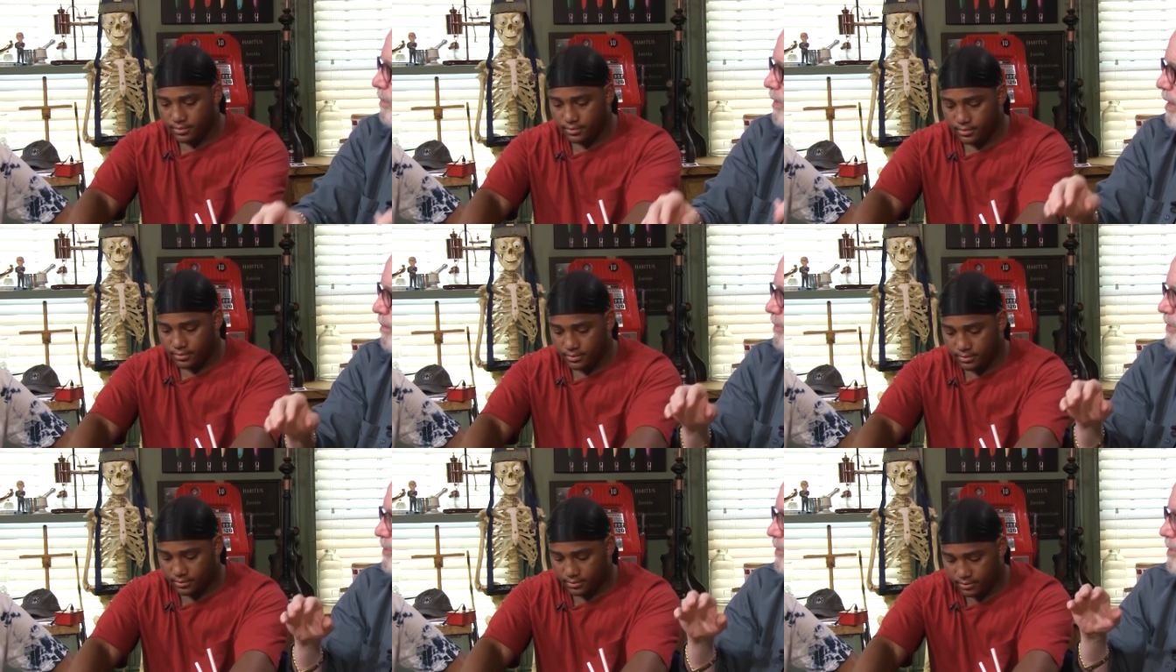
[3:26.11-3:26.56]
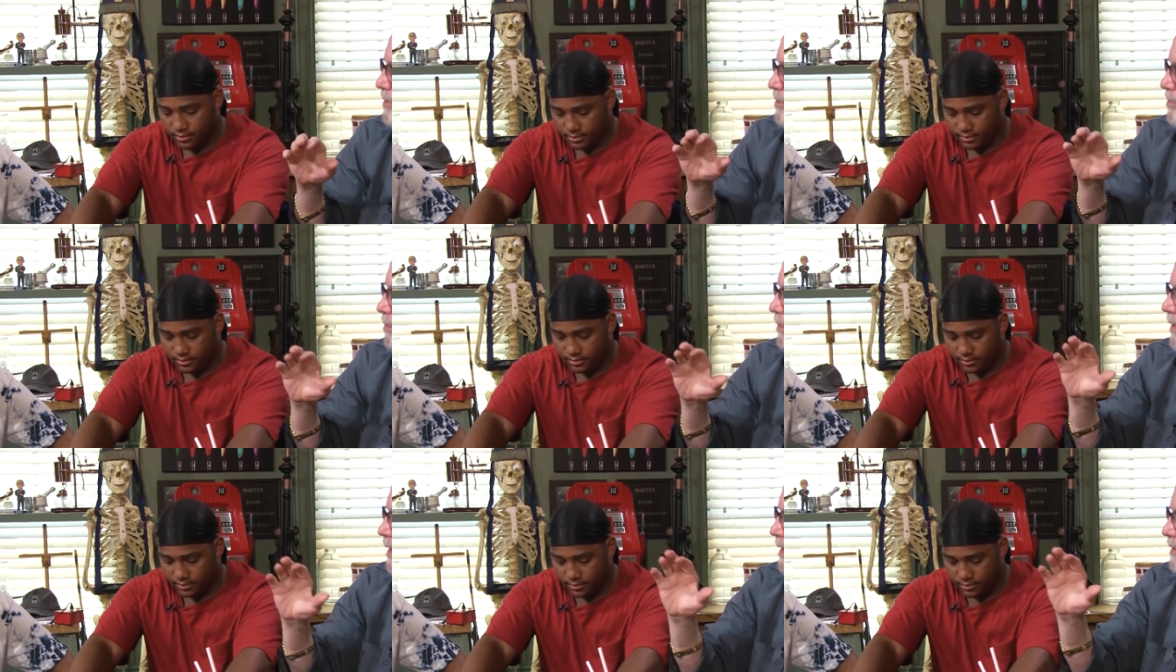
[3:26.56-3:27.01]
How much
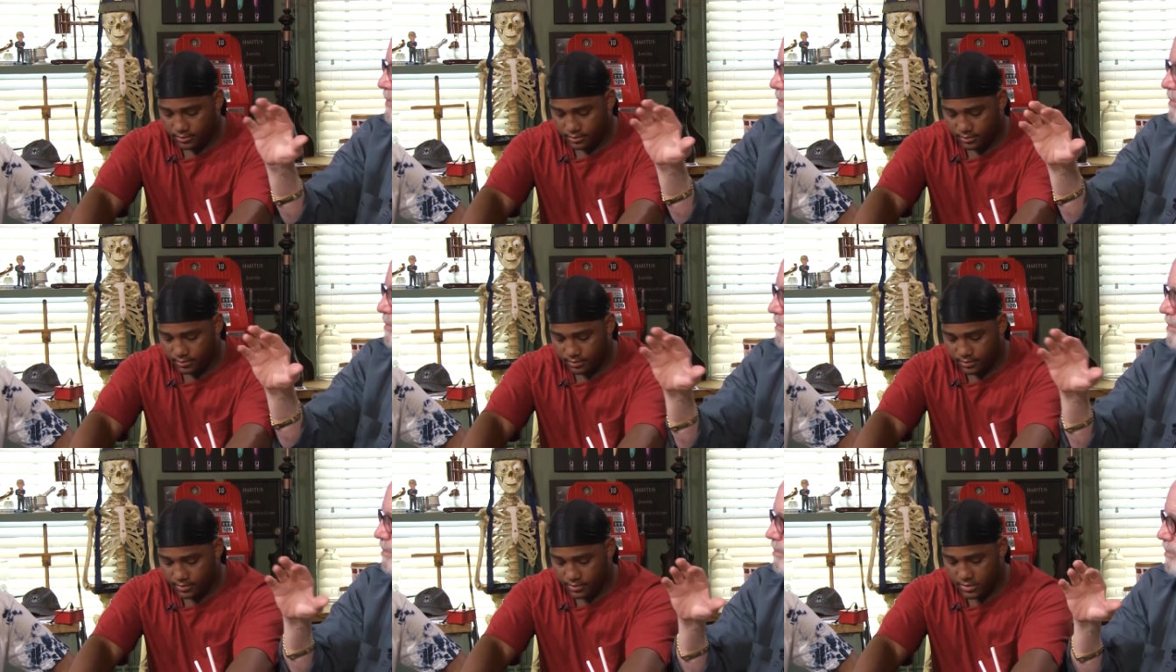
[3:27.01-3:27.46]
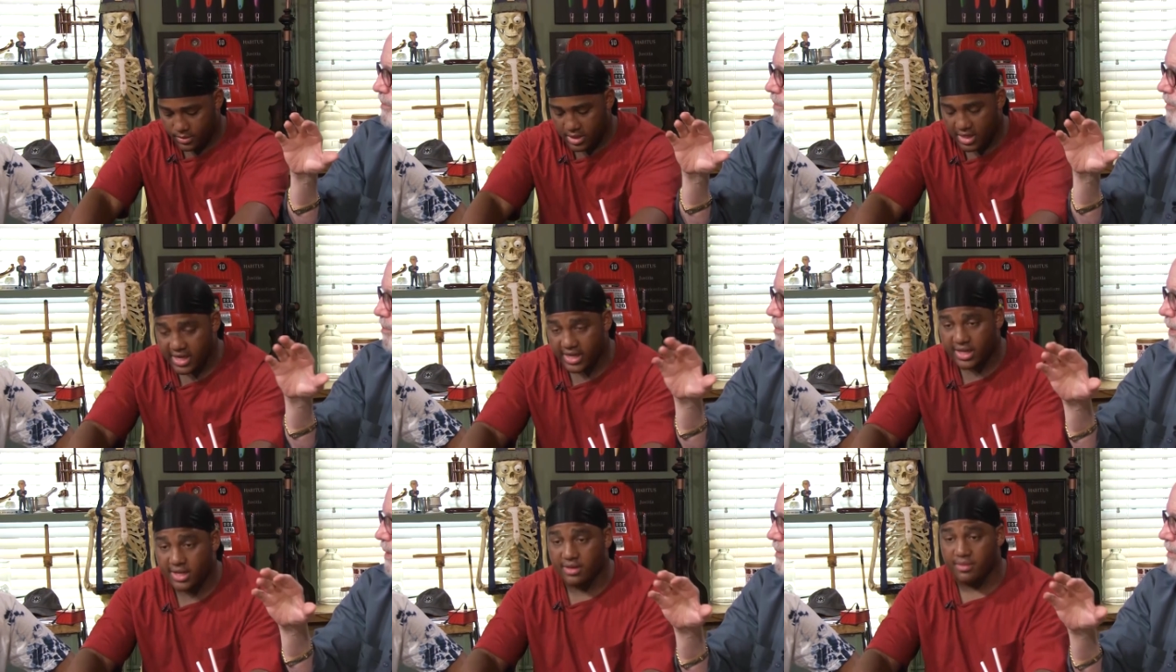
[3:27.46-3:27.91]
can you press?
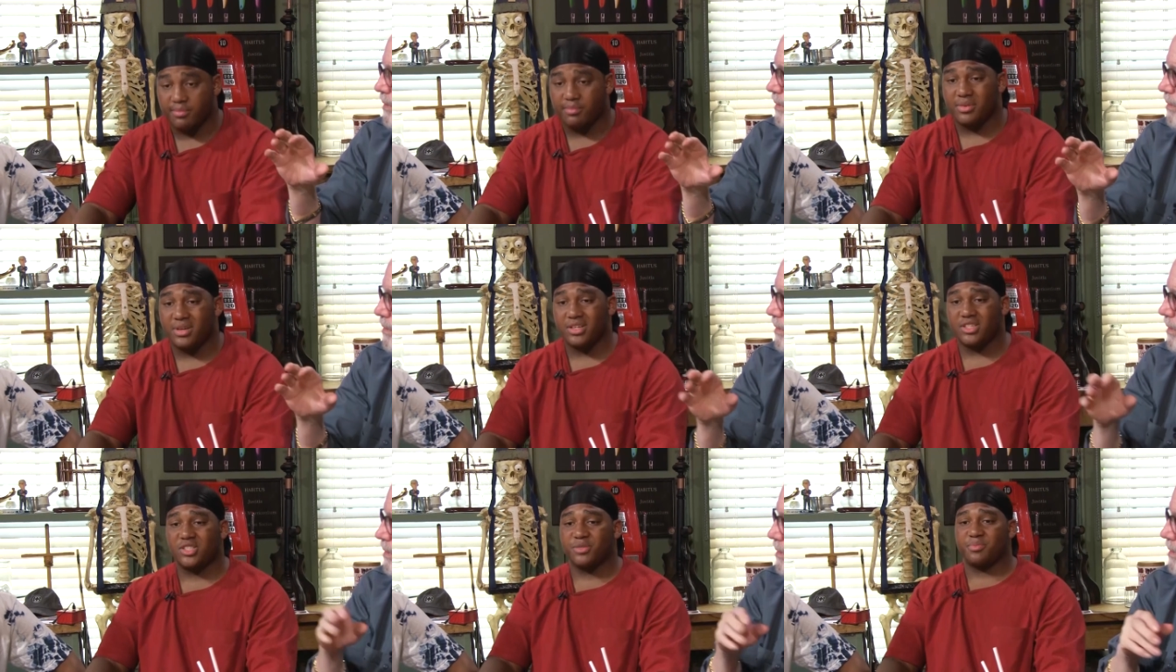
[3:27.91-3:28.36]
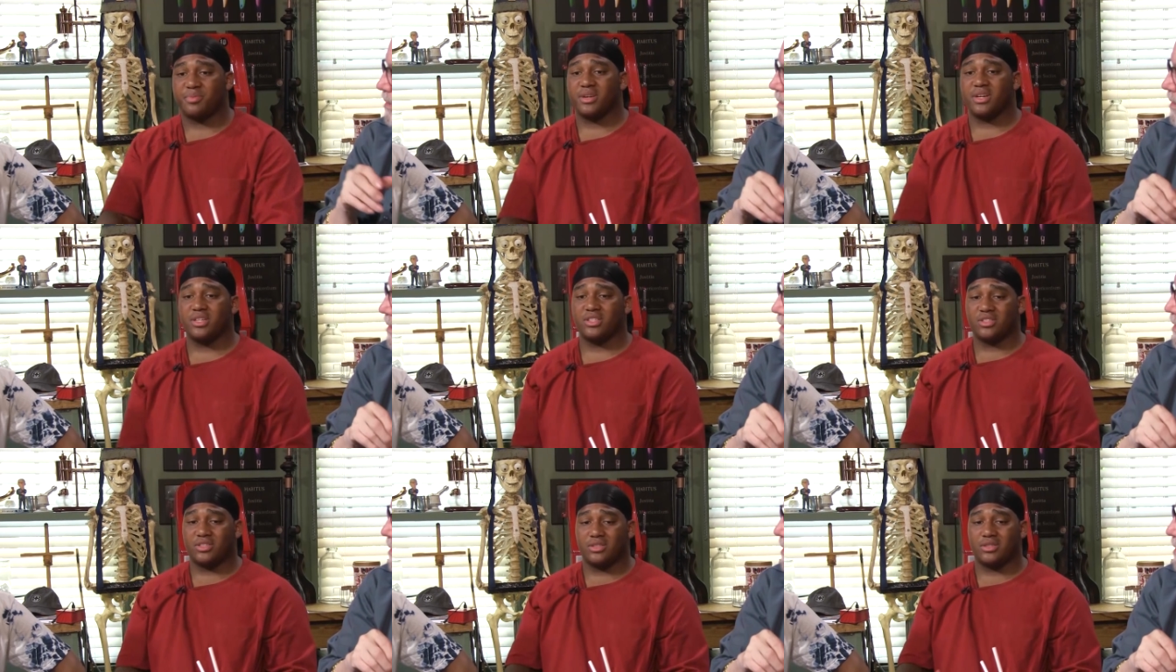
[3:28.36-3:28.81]
I can bench
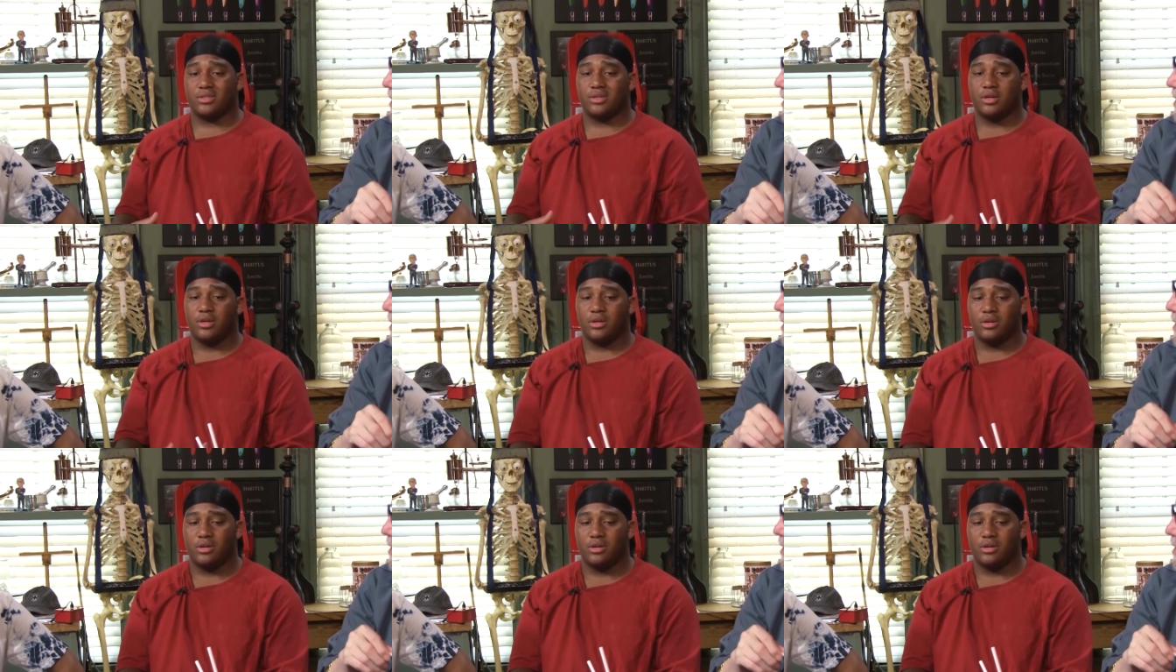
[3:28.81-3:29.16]
press